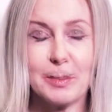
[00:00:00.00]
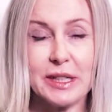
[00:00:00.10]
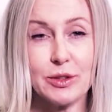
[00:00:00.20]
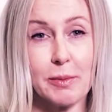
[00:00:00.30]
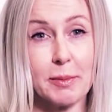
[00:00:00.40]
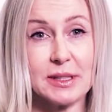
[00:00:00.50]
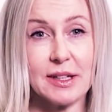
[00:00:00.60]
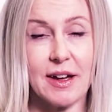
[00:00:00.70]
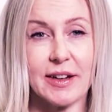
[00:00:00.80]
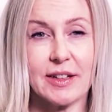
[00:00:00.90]
Please remember
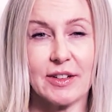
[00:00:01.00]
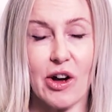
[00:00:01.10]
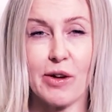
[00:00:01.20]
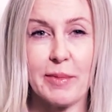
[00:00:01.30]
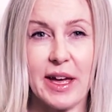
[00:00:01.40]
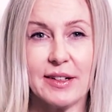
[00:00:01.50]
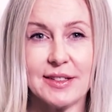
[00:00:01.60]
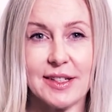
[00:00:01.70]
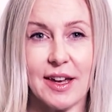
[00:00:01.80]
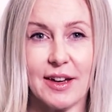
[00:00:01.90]
to like and
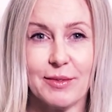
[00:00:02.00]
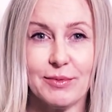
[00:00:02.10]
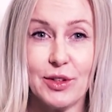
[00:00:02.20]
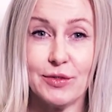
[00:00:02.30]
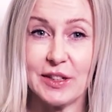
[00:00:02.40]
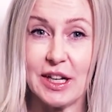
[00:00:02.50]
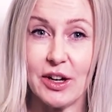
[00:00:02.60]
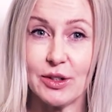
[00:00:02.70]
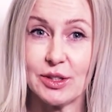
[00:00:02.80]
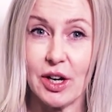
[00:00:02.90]
comment. New
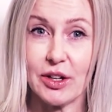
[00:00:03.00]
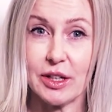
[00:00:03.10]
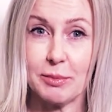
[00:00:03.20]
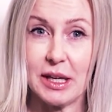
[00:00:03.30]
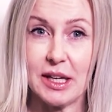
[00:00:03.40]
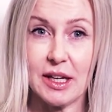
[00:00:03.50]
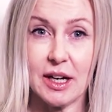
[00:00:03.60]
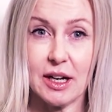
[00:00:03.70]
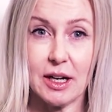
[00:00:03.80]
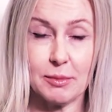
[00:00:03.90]
videos are going to
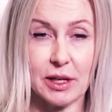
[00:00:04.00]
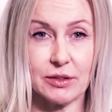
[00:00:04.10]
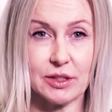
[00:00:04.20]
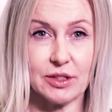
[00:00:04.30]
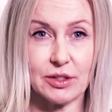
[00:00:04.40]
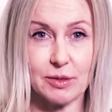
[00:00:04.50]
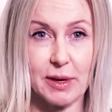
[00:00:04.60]
be uploaded onto my